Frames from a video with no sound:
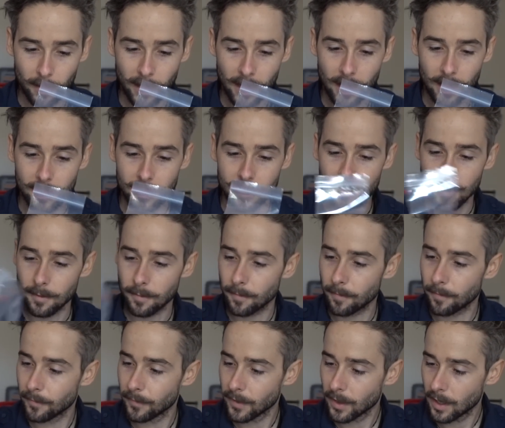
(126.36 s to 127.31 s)
We got some
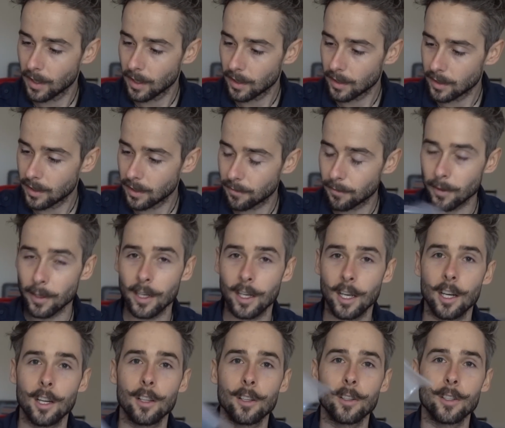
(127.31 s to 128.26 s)
different
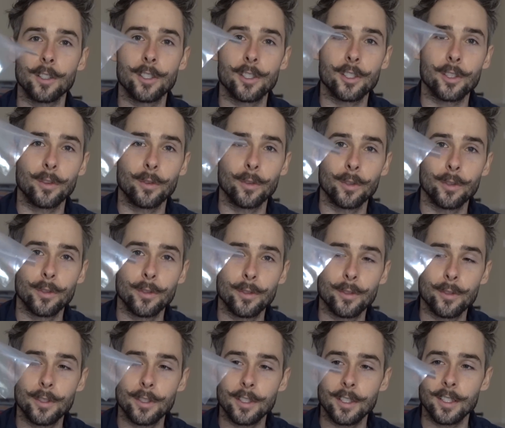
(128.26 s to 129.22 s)
color
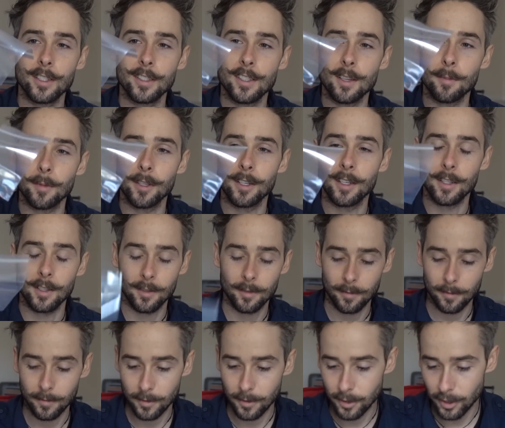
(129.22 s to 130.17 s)
screws because I'm going to
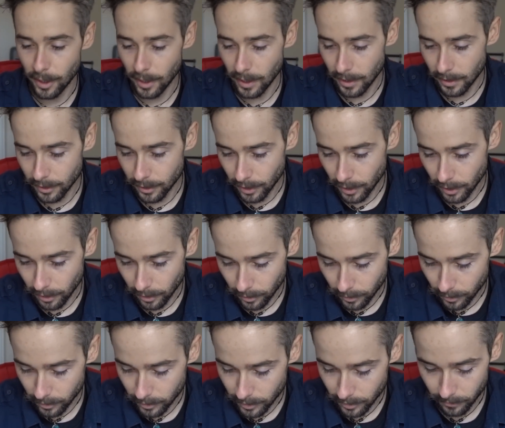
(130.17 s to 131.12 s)
change
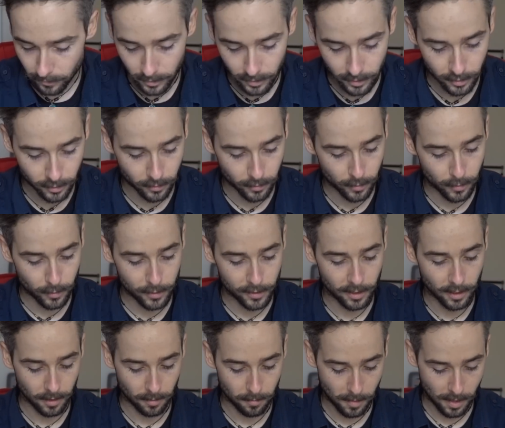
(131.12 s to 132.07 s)
colors of the screws
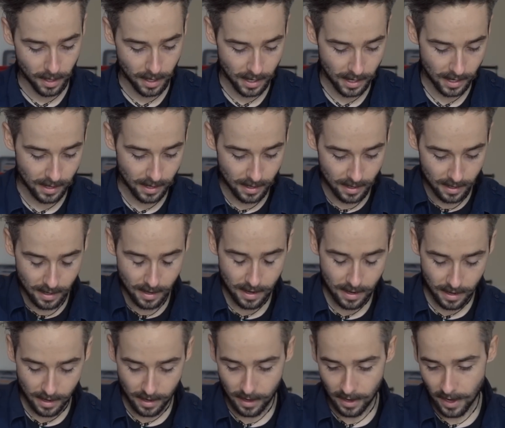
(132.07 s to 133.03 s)
on my
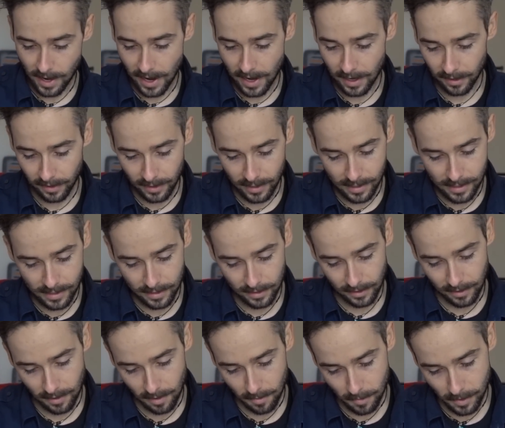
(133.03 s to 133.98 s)
Alien
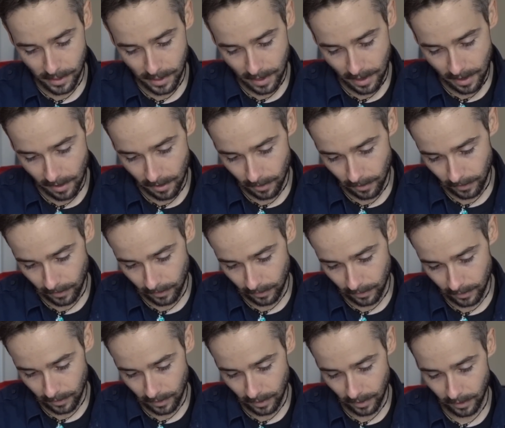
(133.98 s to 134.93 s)
coming out. And
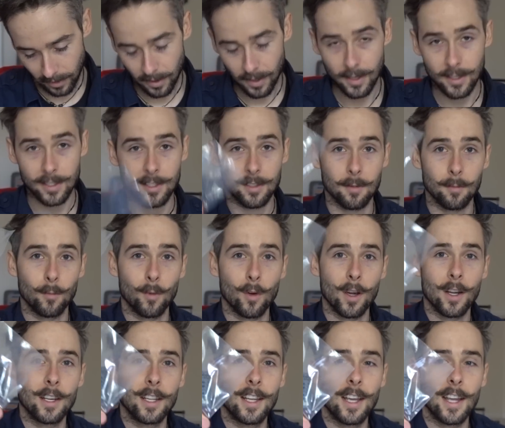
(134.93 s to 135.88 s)
then I got some
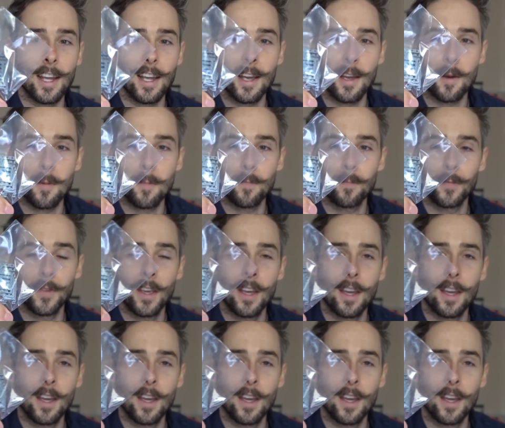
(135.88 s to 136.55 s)
run cam